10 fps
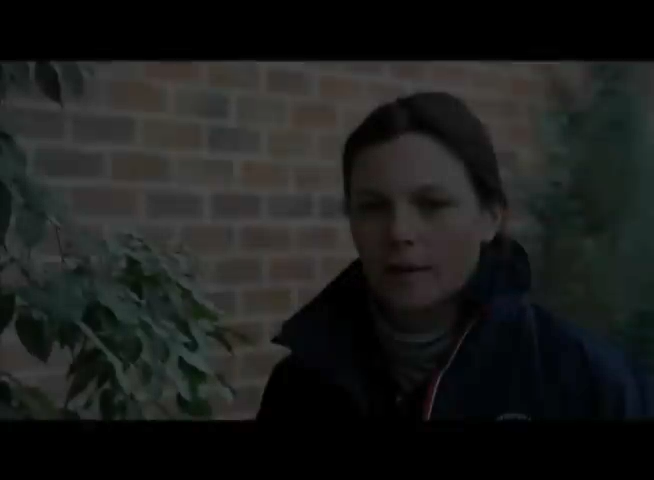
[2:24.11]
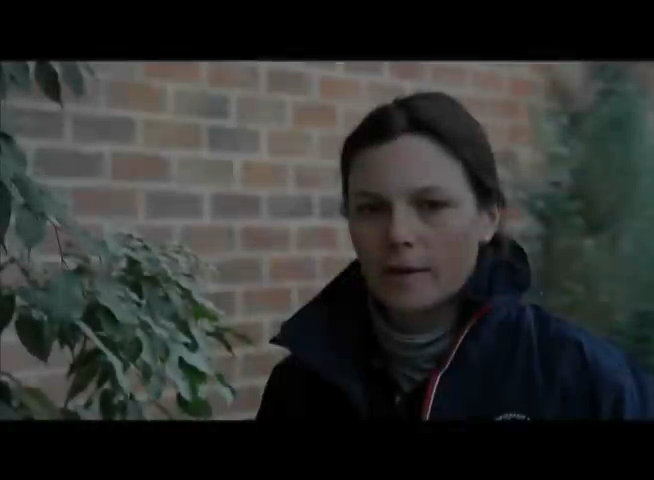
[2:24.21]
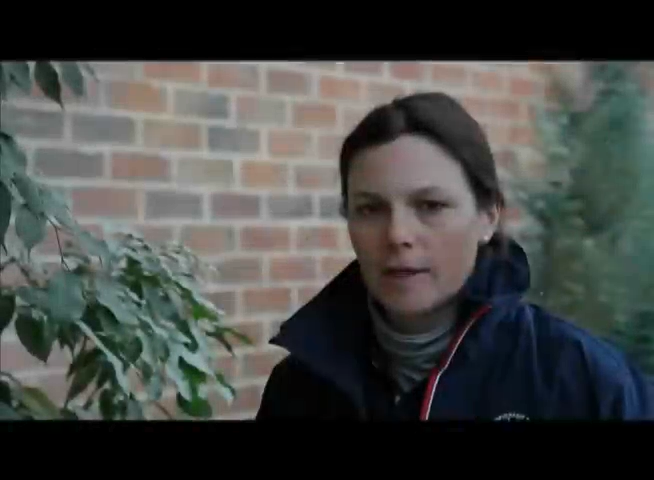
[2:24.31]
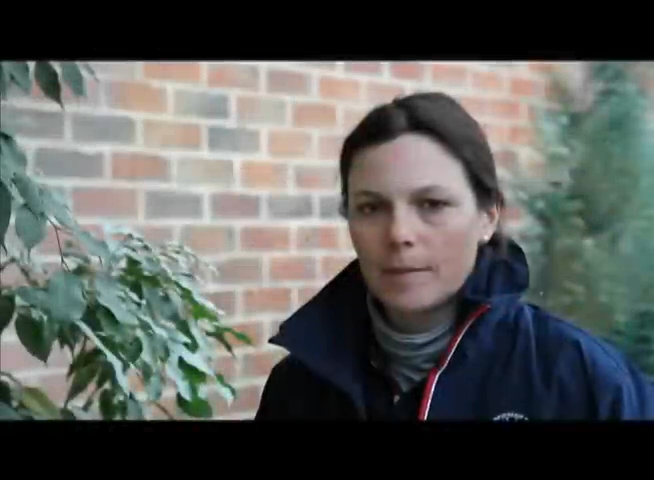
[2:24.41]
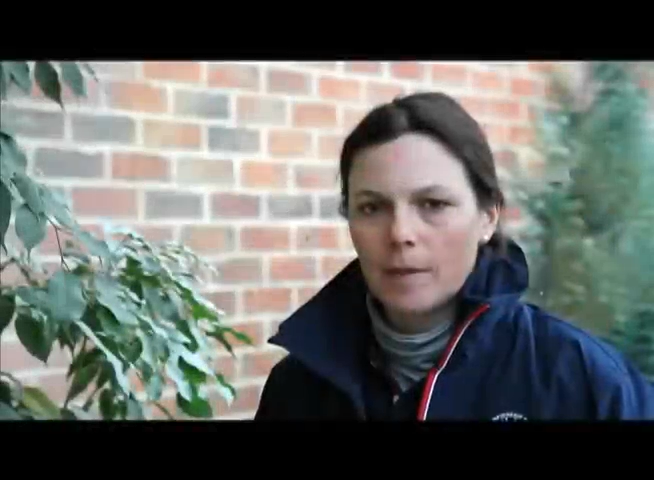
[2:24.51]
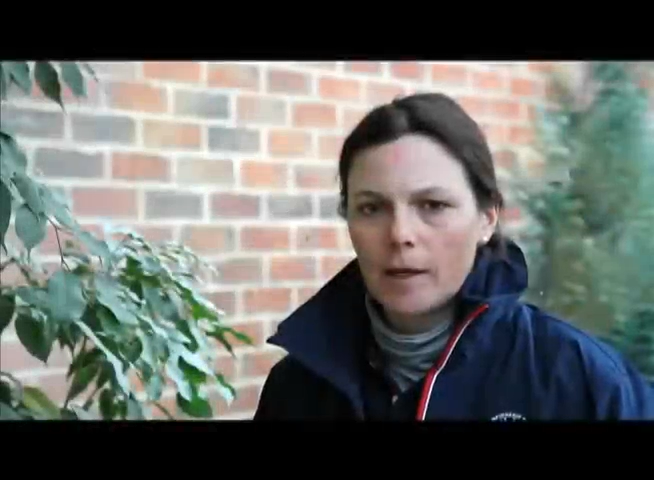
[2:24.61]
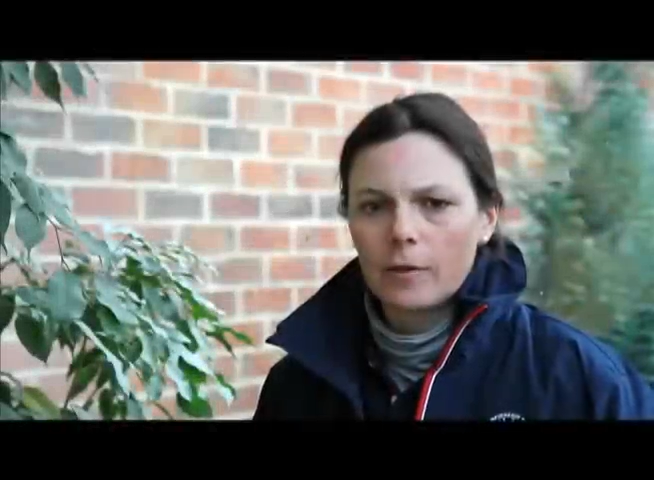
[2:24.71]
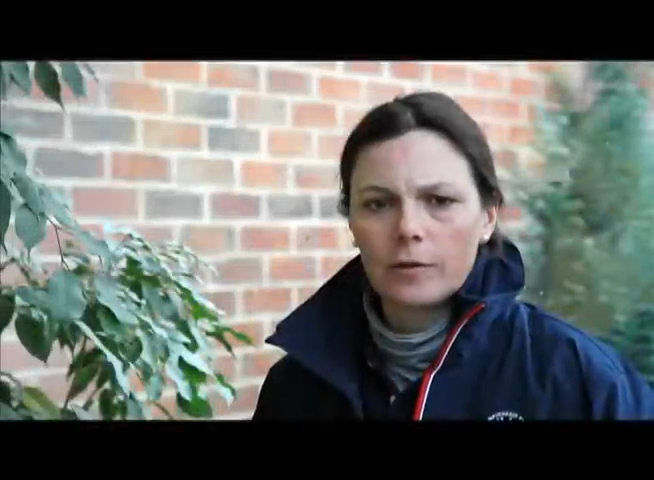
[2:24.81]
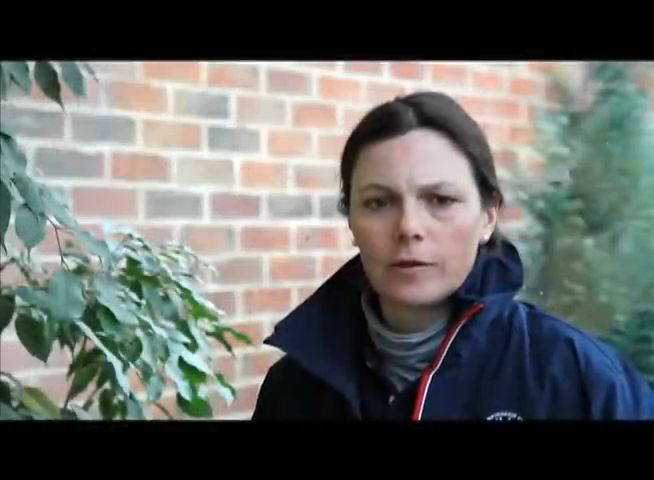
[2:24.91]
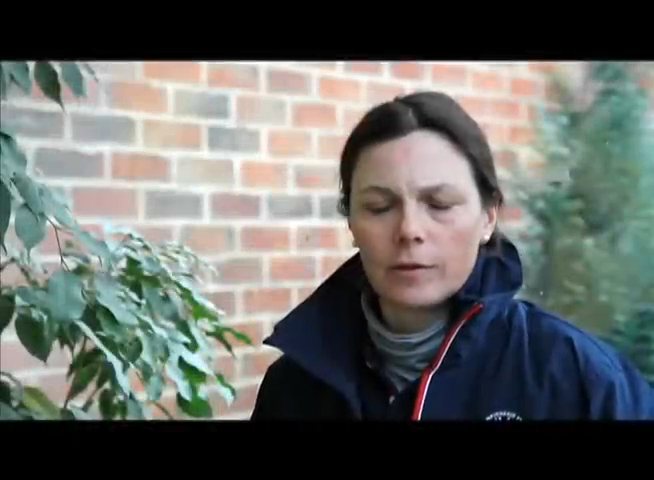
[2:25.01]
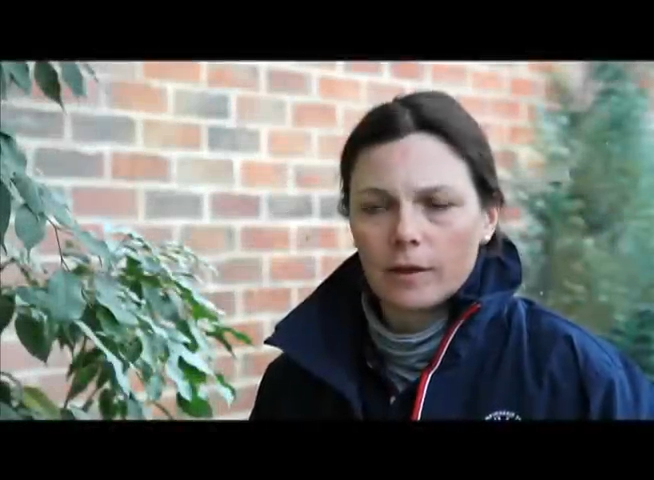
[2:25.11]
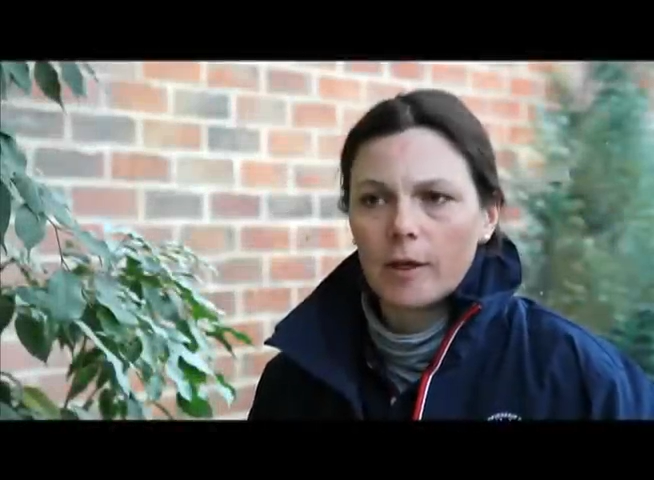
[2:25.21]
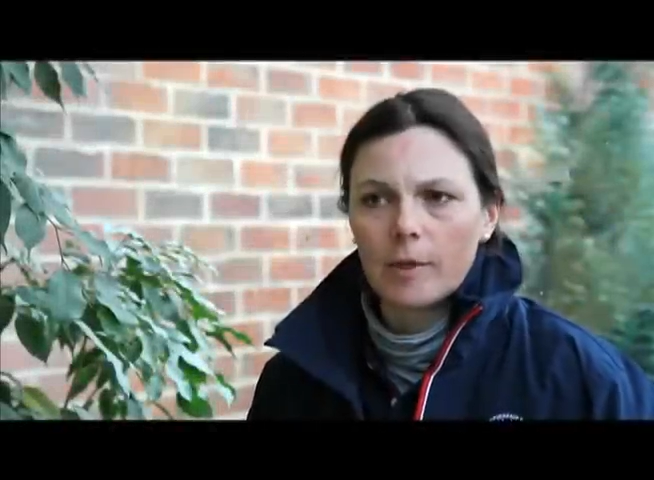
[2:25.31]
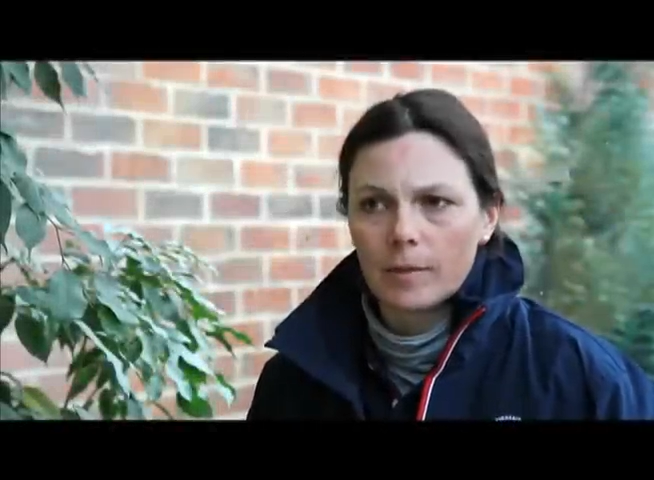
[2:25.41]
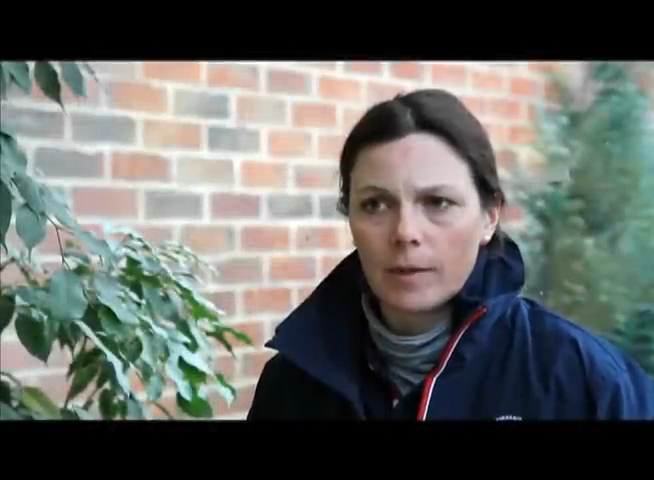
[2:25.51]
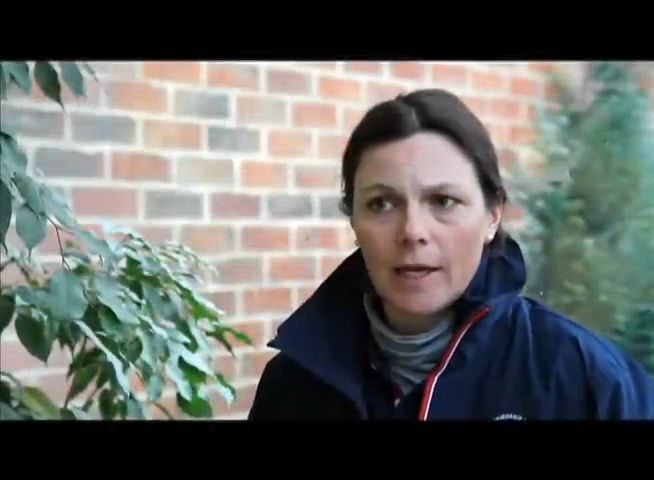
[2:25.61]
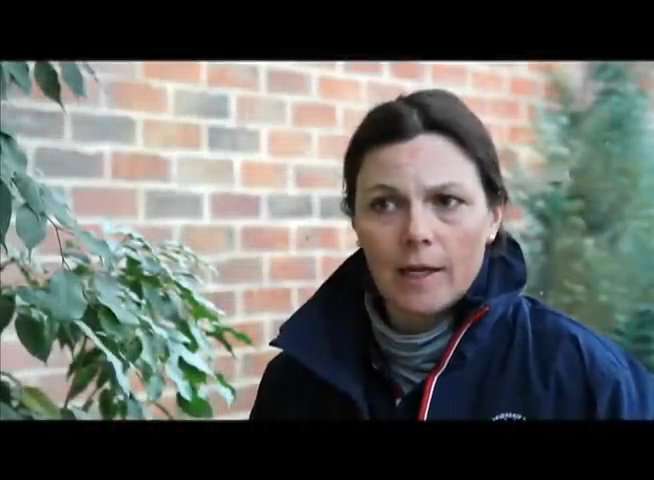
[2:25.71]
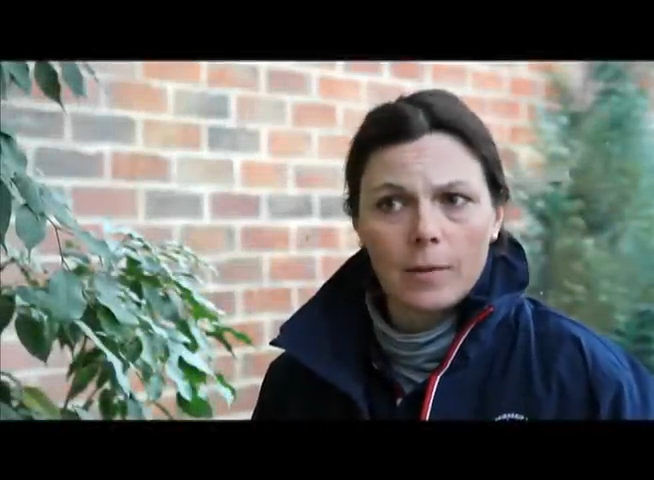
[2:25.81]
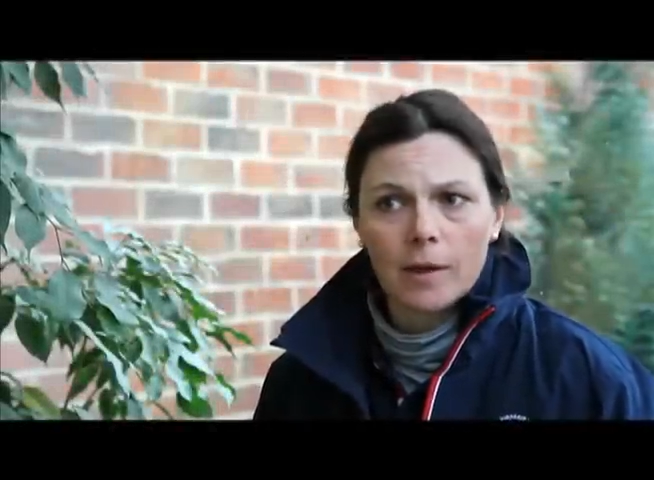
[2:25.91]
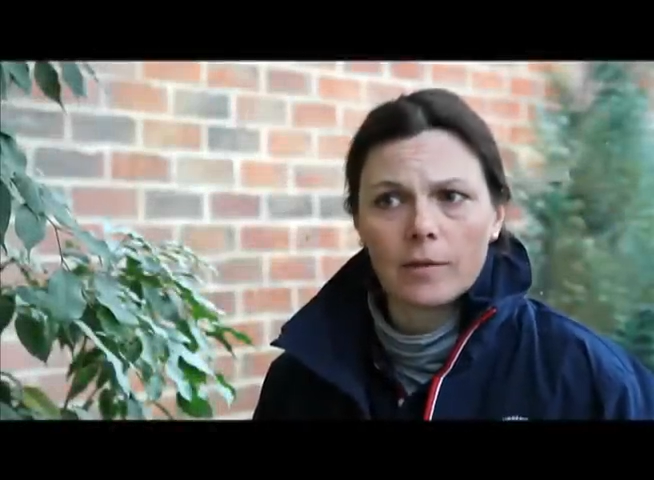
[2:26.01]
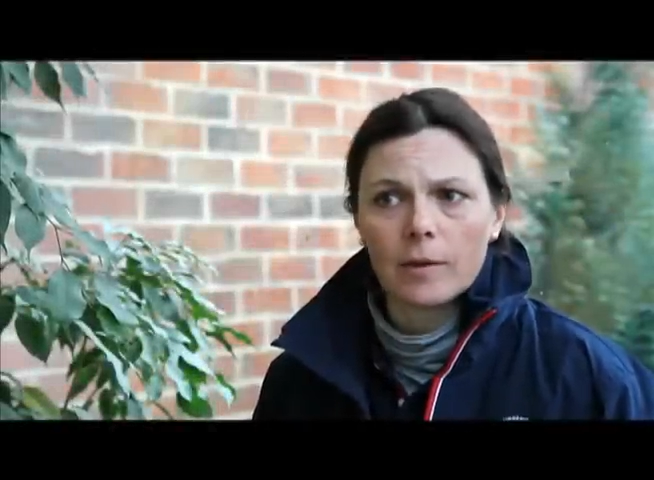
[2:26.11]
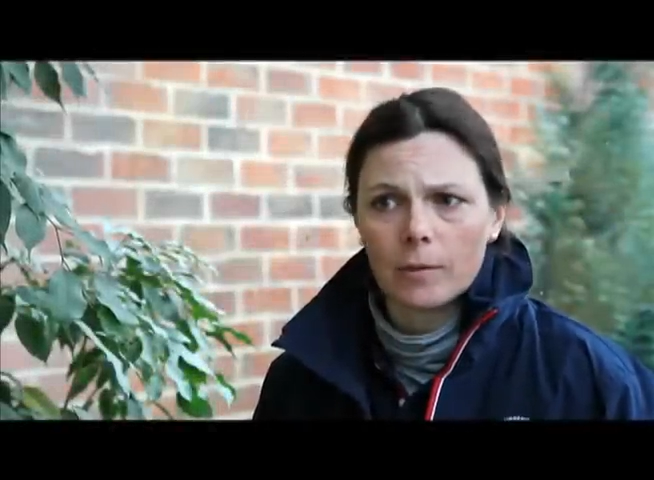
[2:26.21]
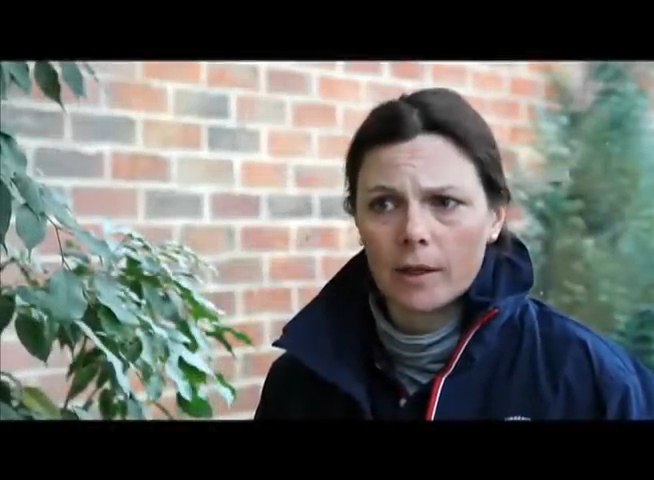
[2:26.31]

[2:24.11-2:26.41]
I think my horses will cope, any one of them